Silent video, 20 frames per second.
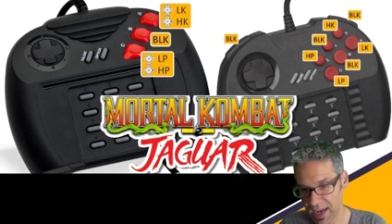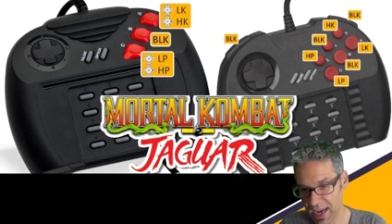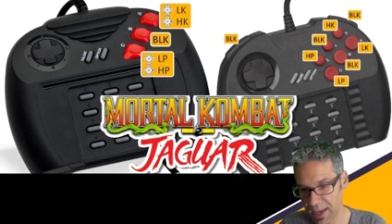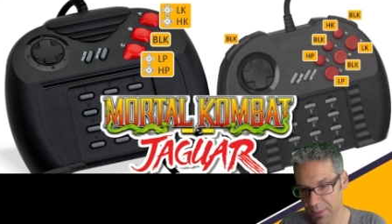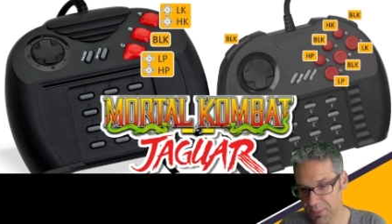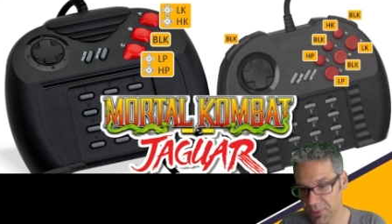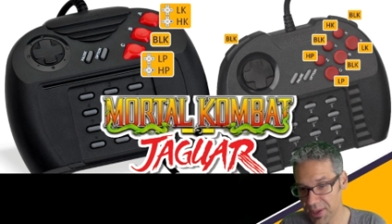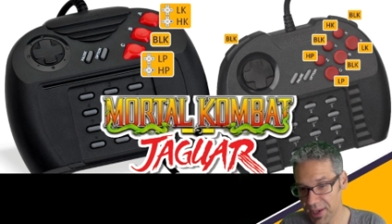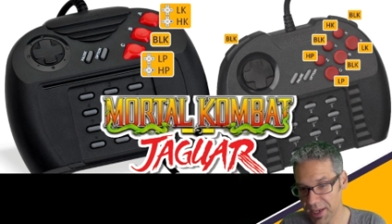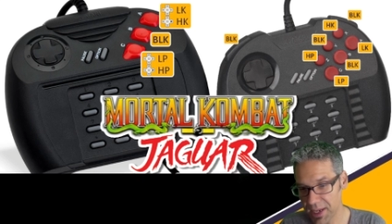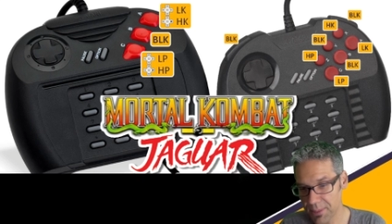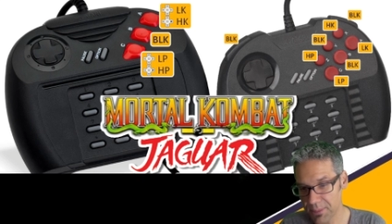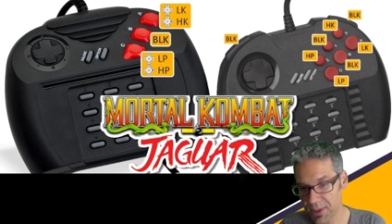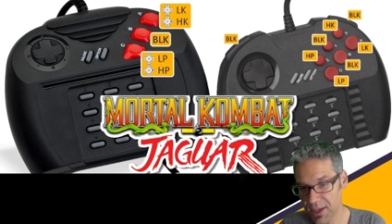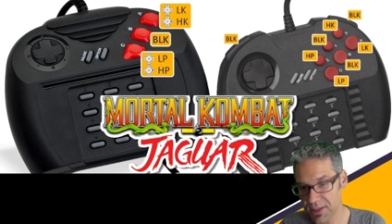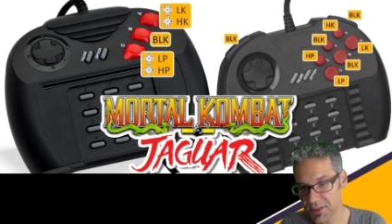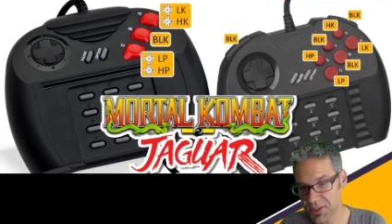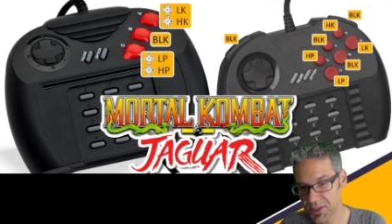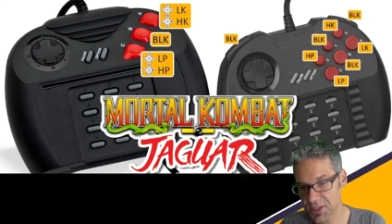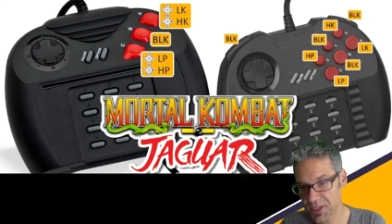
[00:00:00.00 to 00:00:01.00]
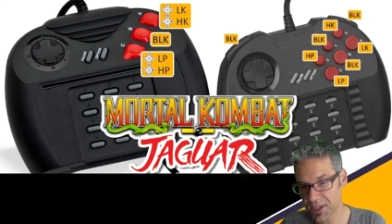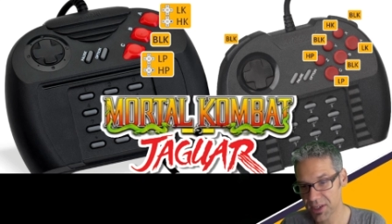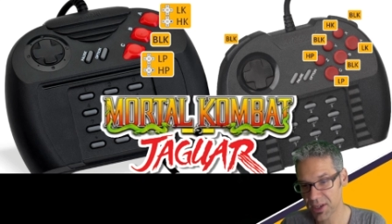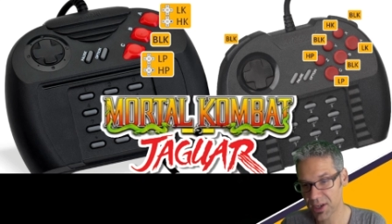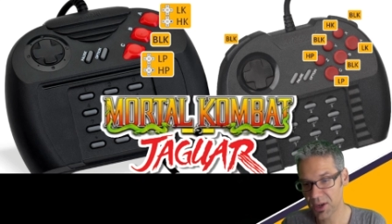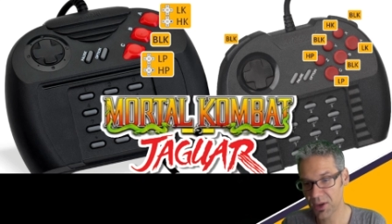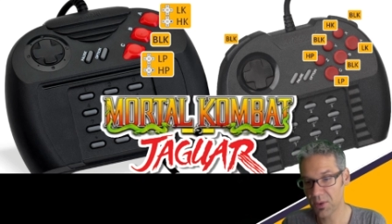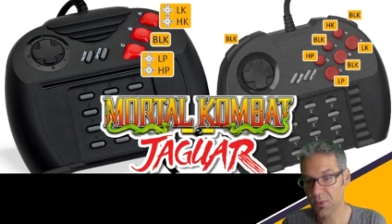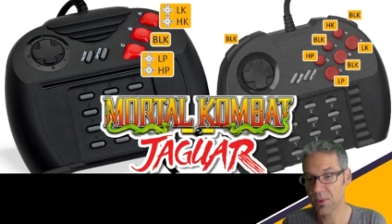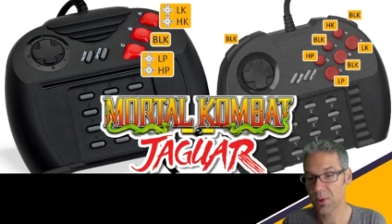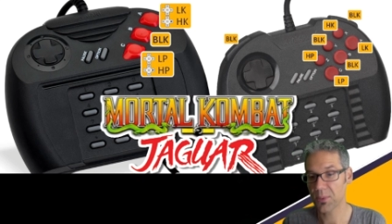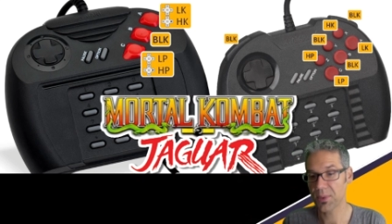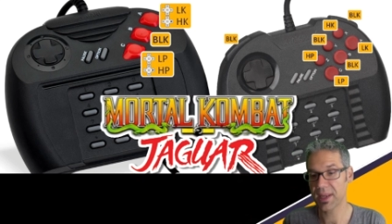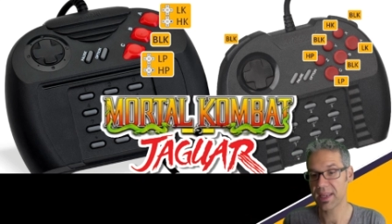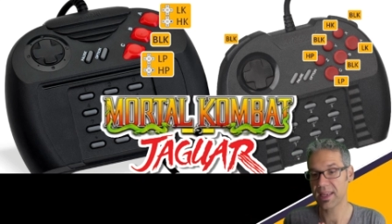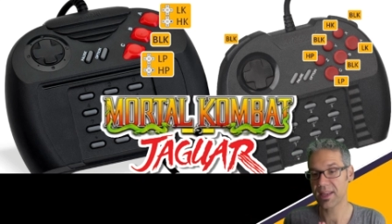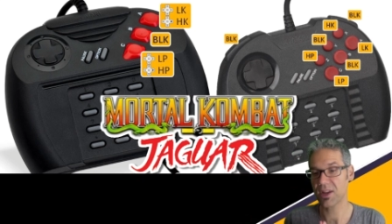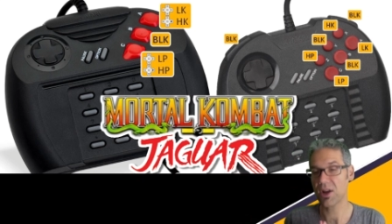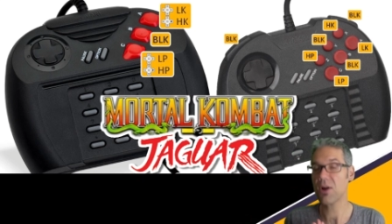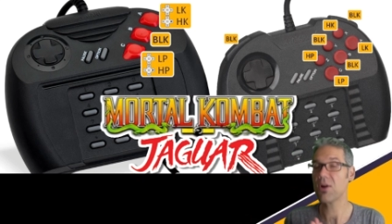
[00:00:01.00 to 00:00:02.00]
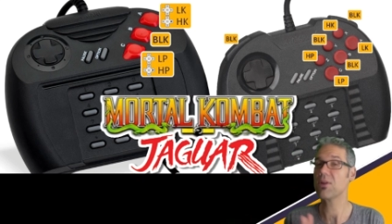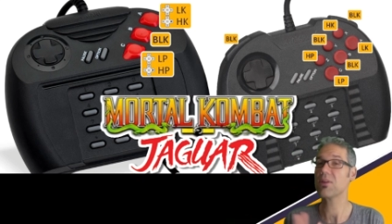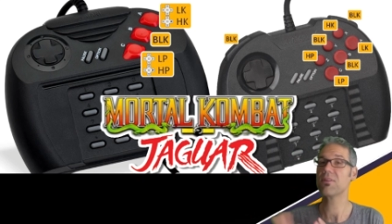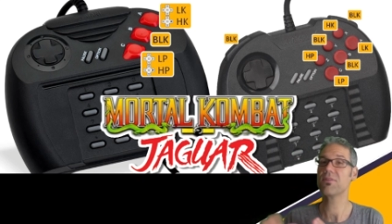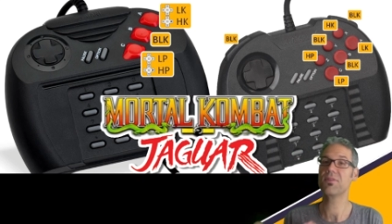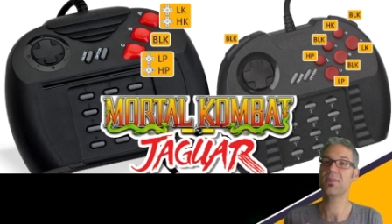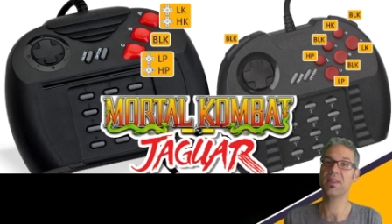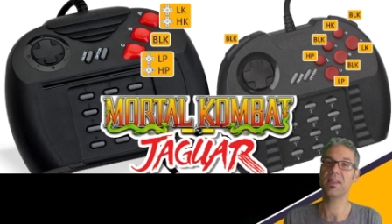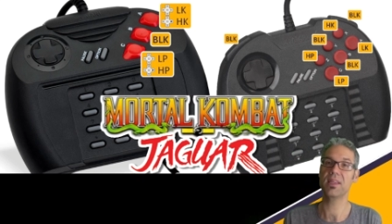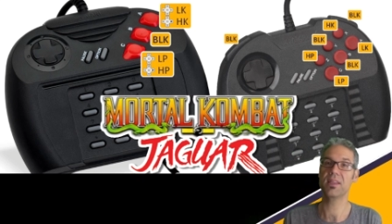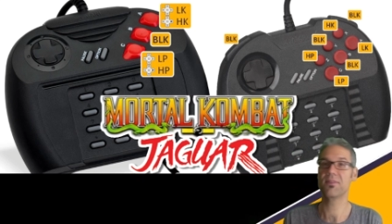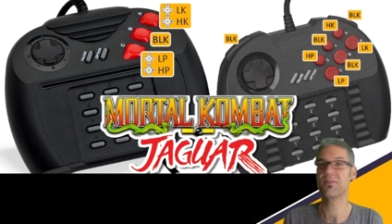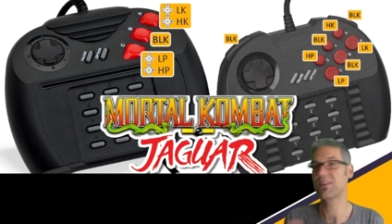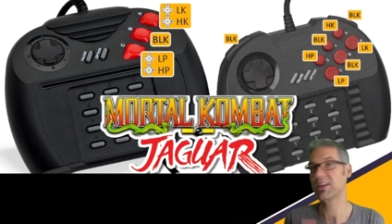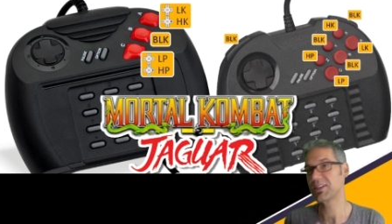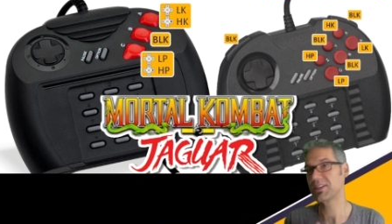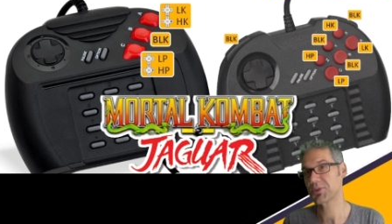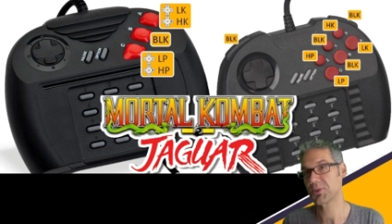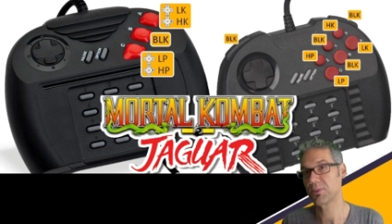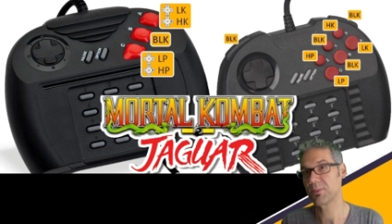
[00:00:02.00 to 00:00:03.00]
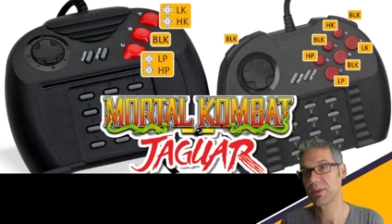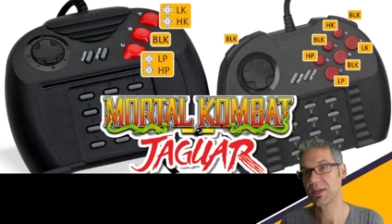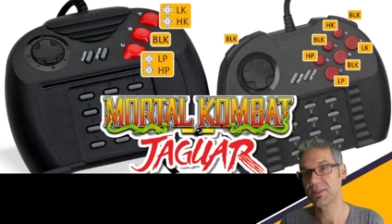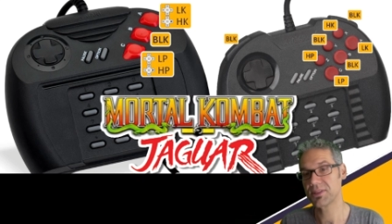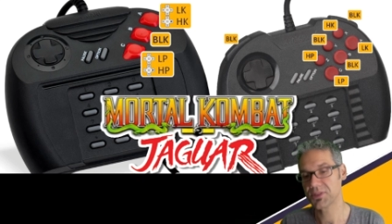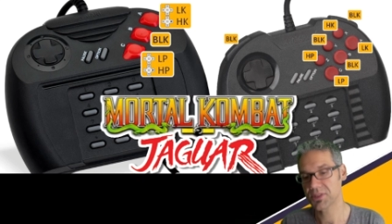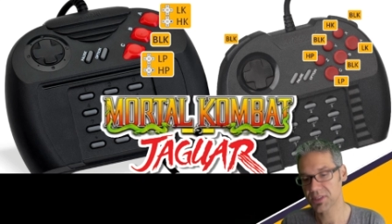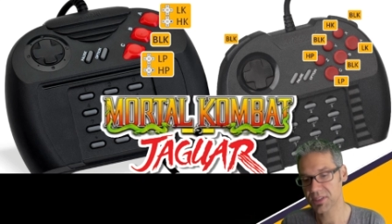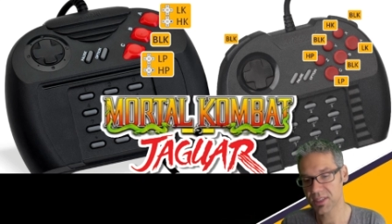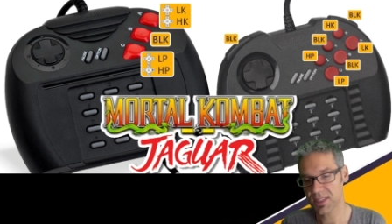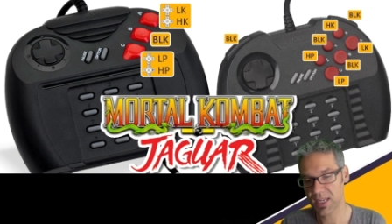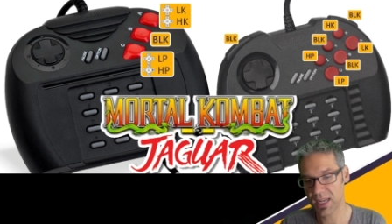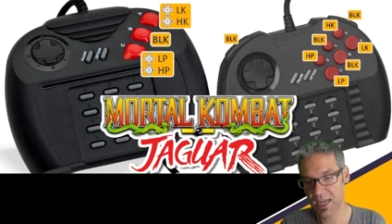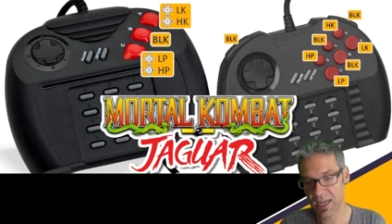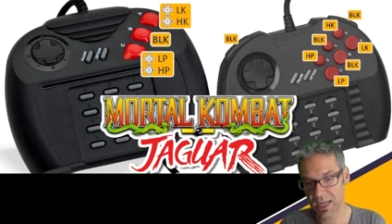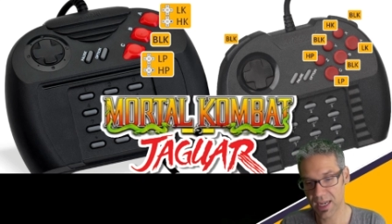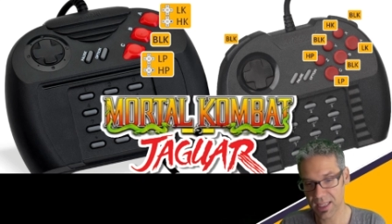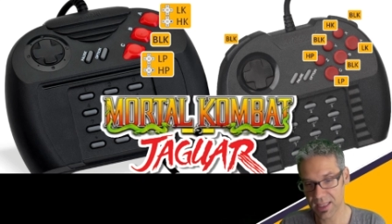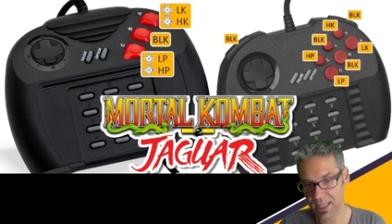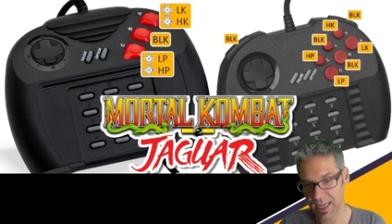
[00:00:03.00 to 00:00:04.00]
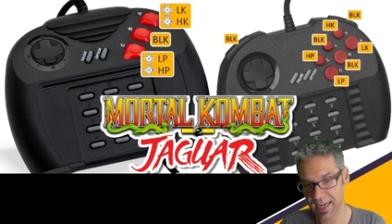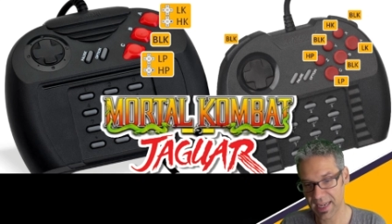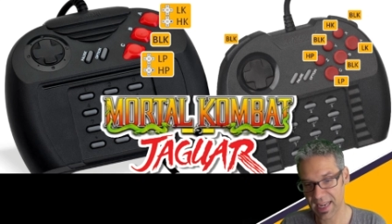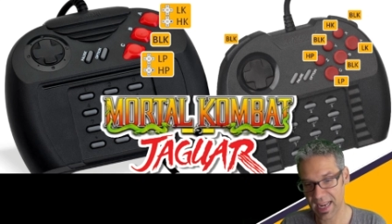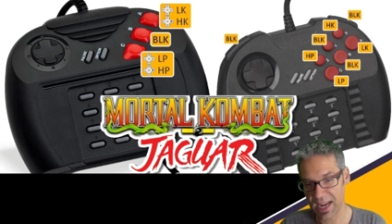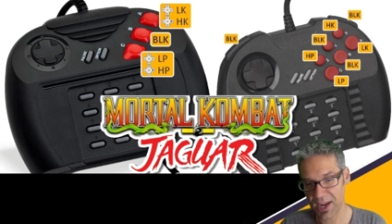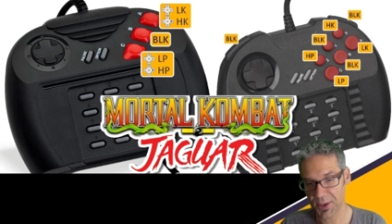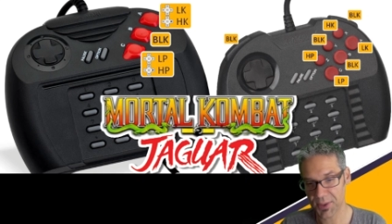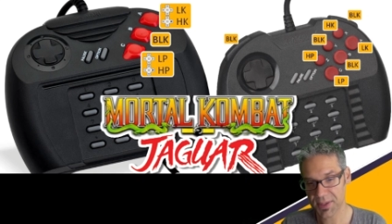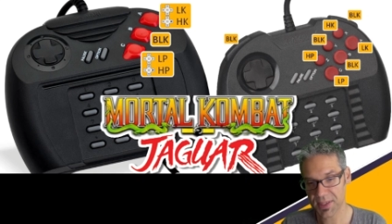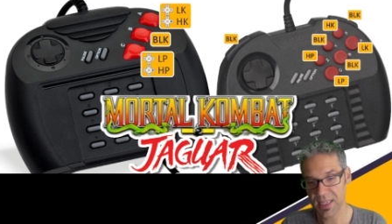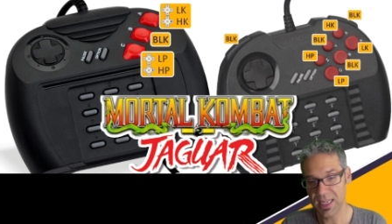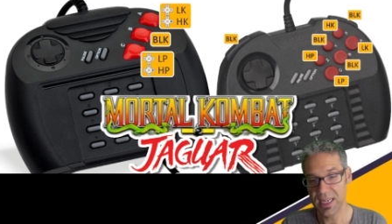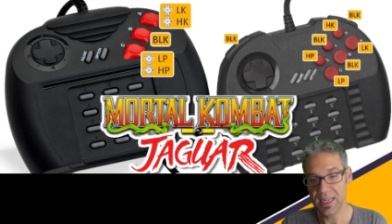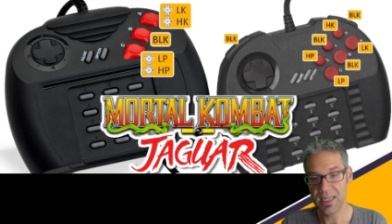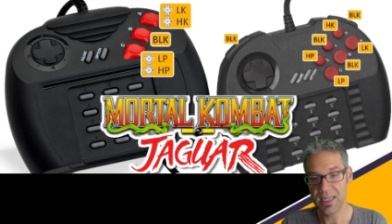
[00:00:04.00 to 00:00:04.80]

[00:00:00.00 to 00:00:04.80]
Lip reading: got plenty of buttons to go where we get all of the individual buttons laid out.